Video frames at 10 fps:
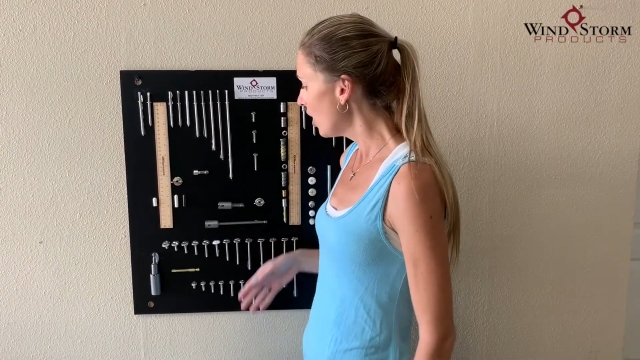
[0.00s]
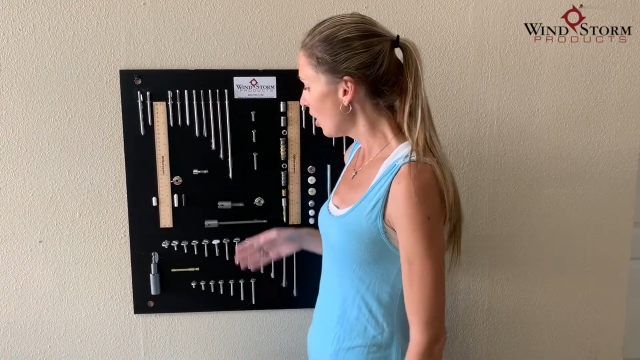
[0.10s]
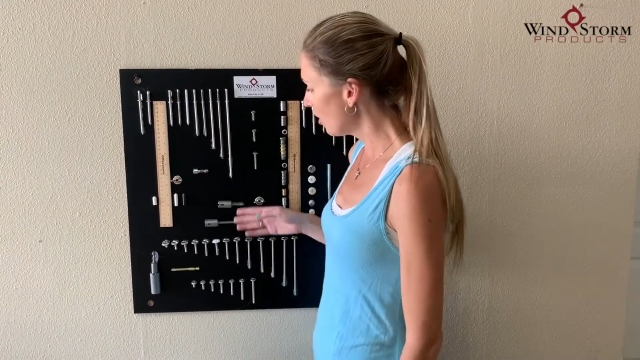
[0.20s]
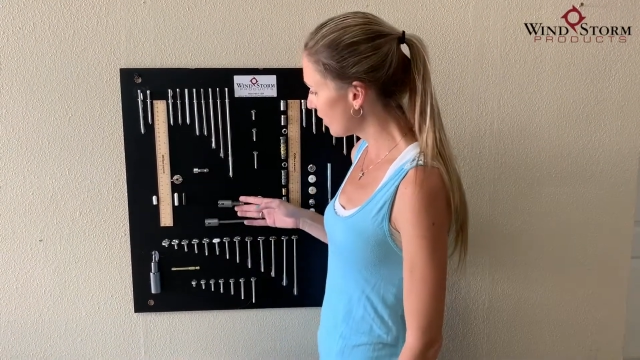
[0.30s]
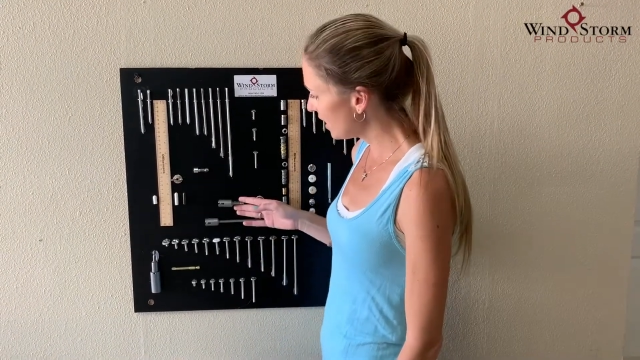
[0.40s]

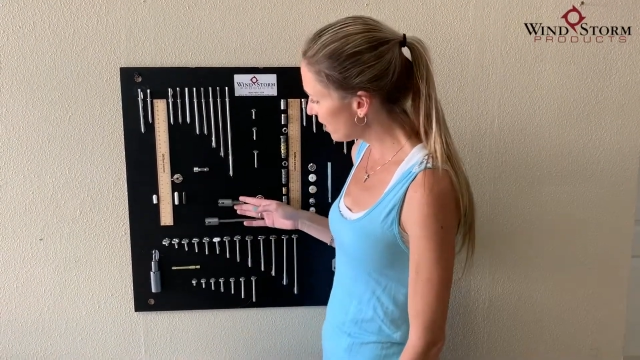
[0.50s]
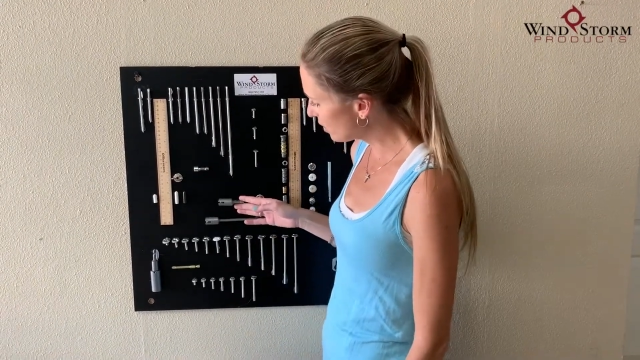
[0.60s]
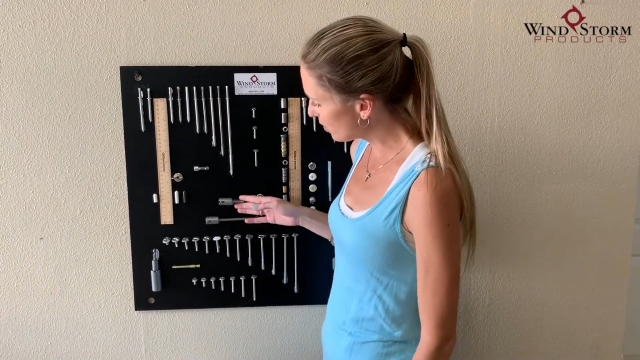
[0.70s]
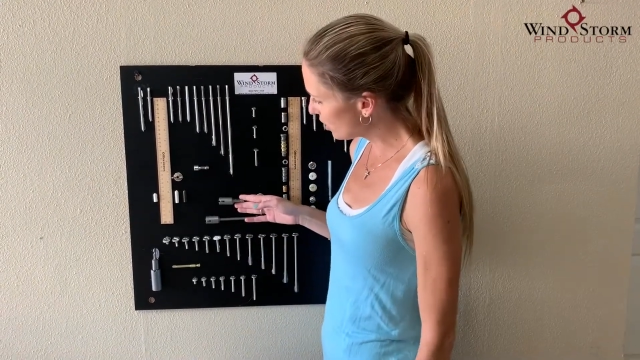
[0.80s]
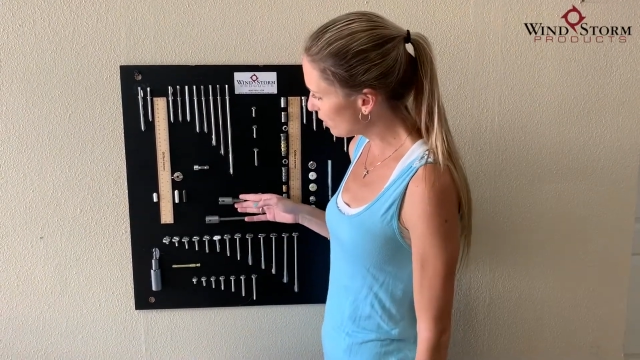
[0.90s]
Over here
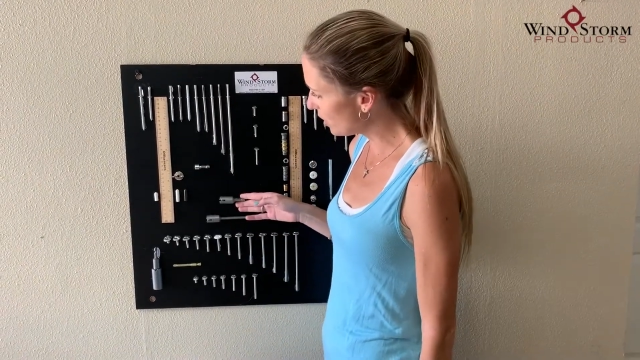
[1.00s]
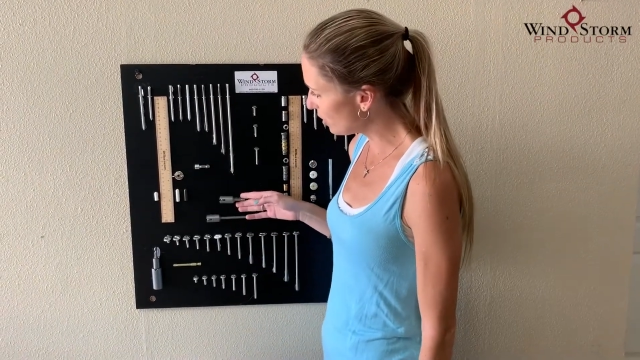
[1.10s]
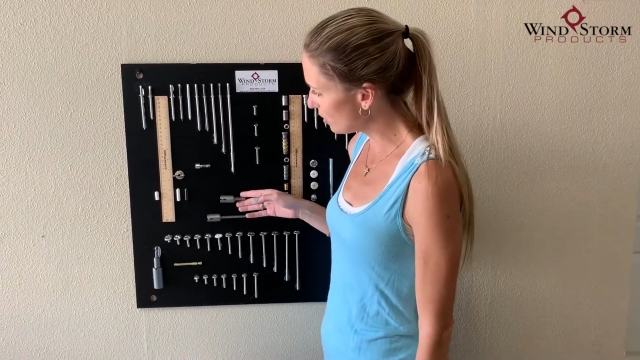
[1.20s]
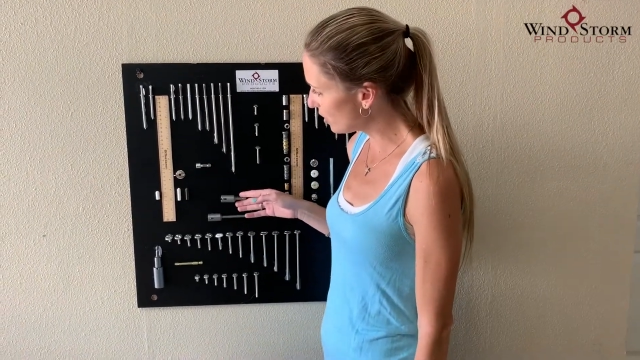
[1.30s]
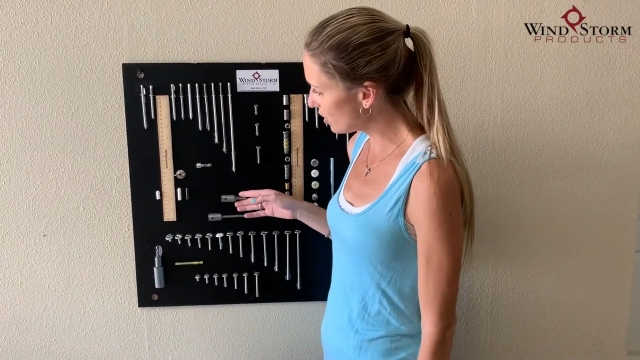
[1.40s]
is what you would
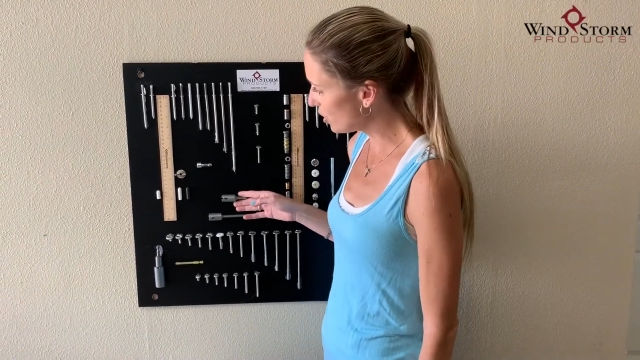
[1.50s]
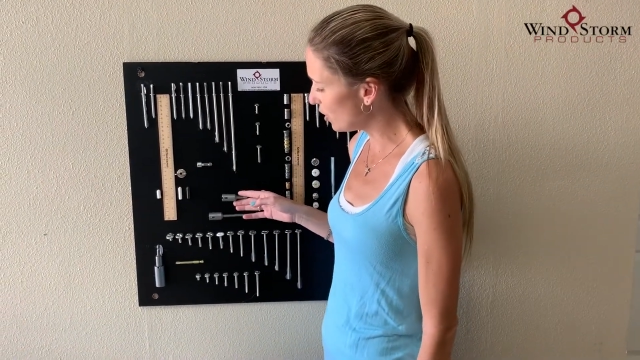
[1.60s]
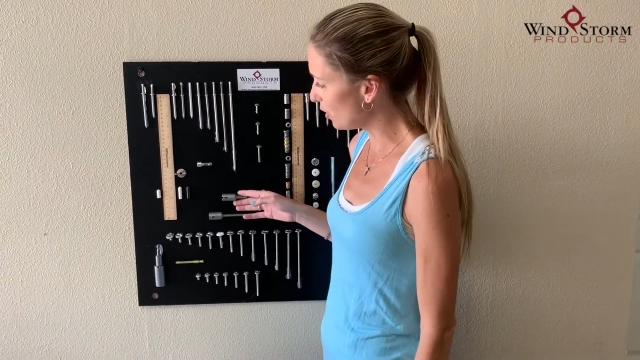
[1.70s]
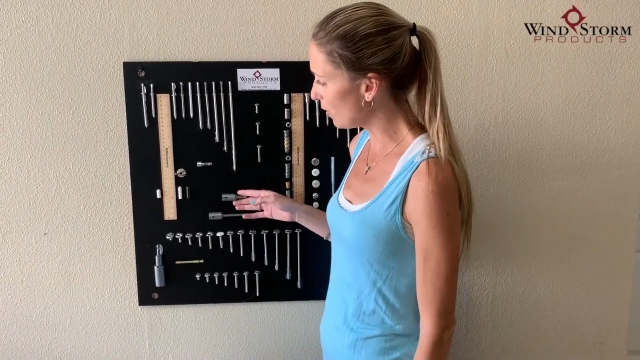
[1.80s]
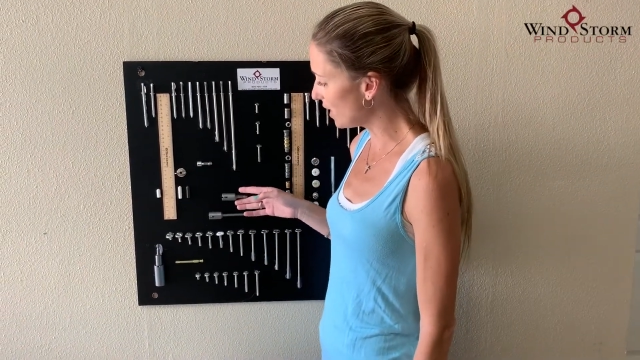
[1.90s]
use
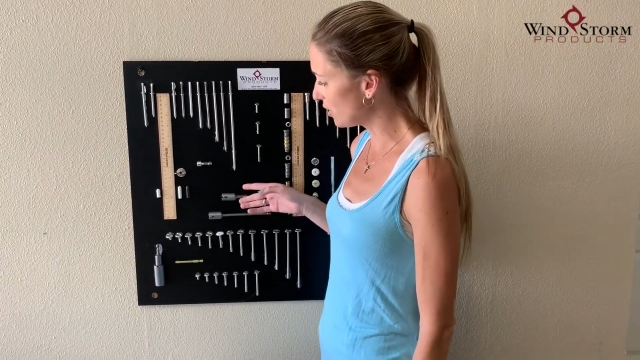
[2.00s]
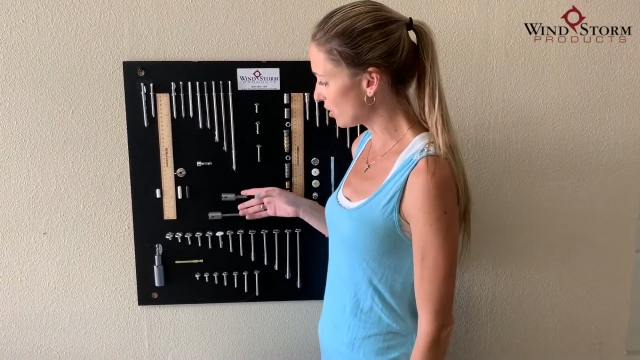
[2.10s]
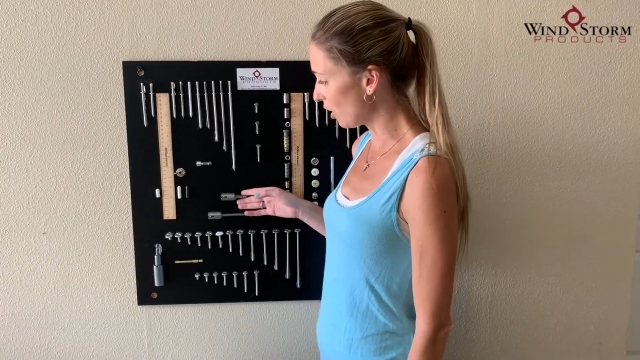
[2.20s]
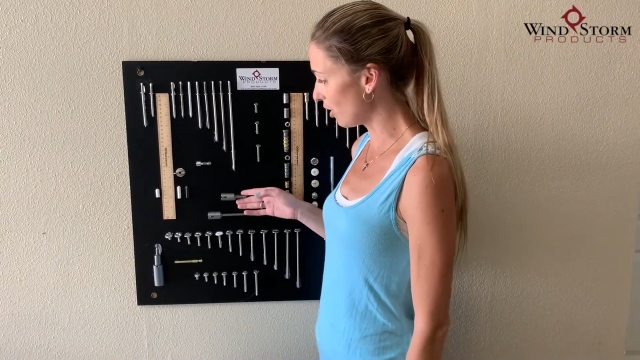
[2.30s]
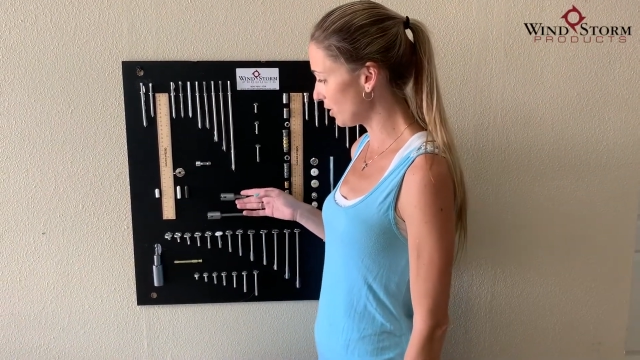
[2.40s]
to
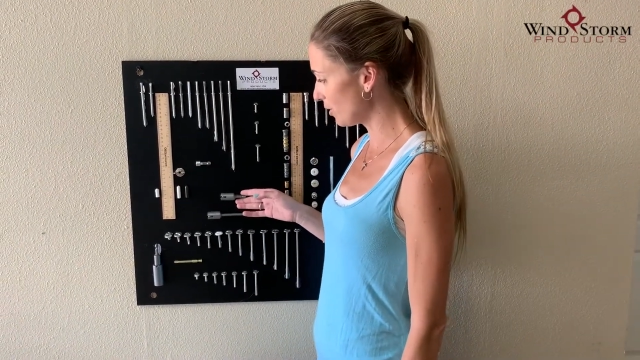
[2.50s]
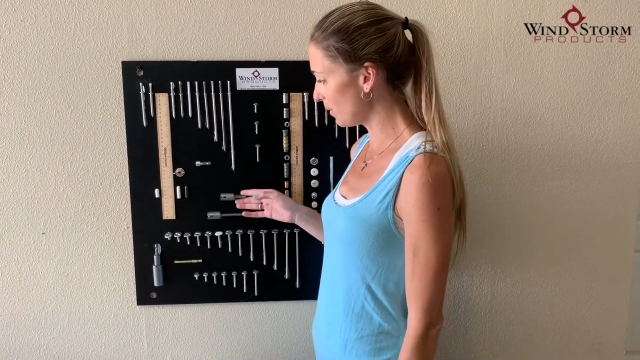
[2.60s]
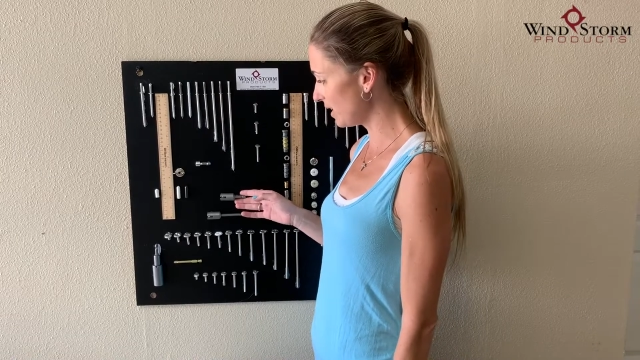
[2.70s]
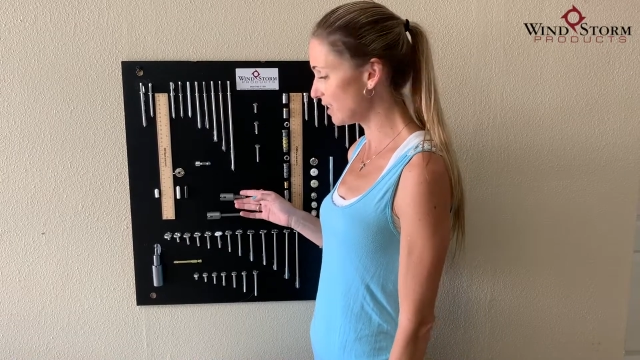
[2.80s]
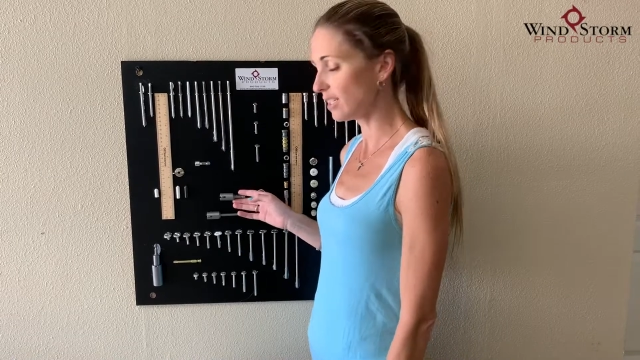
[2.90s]
install your
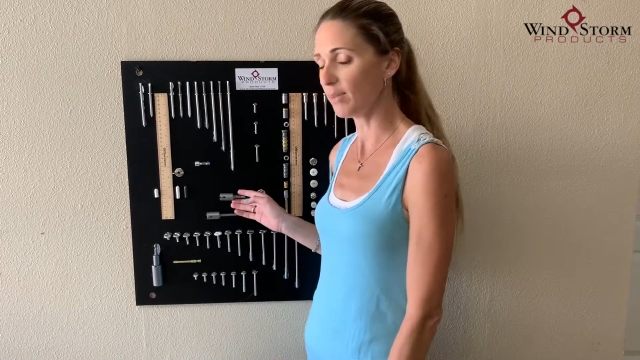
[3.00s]
wing nuts.